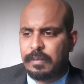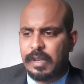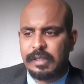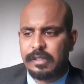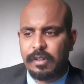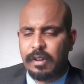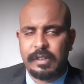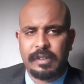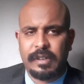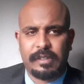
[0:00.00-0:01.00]
it's
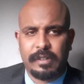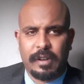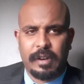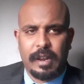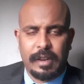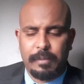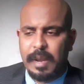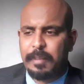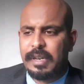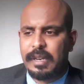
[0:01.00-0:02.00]
not in my
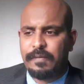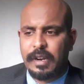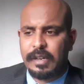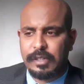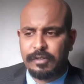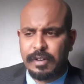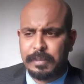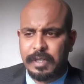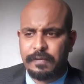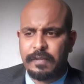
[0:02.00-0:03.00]
opinion very
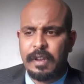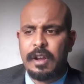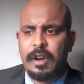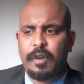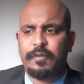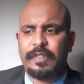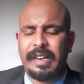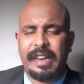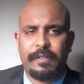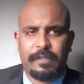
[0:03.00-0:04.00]
descriptive of the
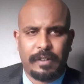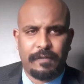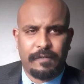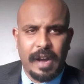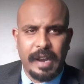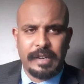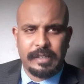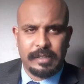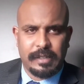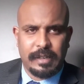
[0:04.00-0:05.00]
level of
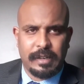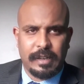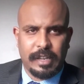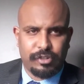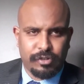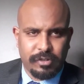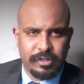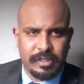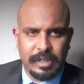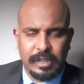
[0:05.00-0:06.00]
violence and
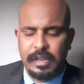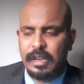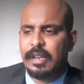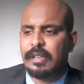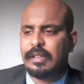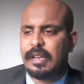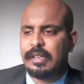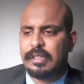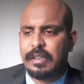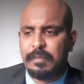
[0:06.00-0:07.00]
atrocity that
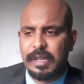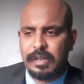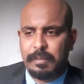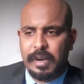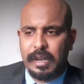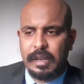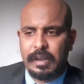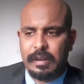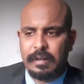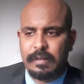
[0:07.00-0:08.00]
is committed by
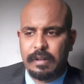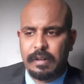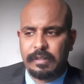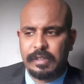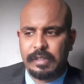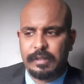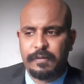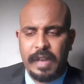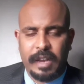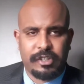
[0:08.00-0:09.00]
this
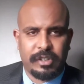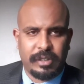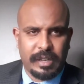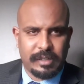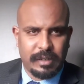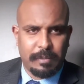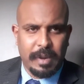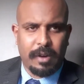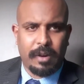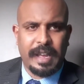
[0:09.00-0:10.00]
faction that's in
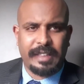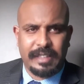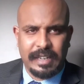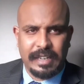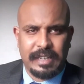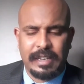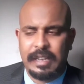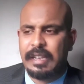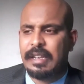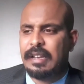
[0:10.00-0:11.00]
power. Ethnic,
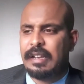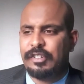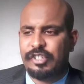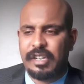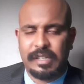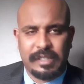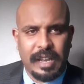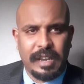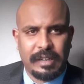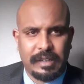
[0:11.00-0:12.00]

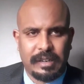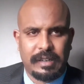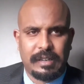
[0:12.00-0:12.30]
genocidal,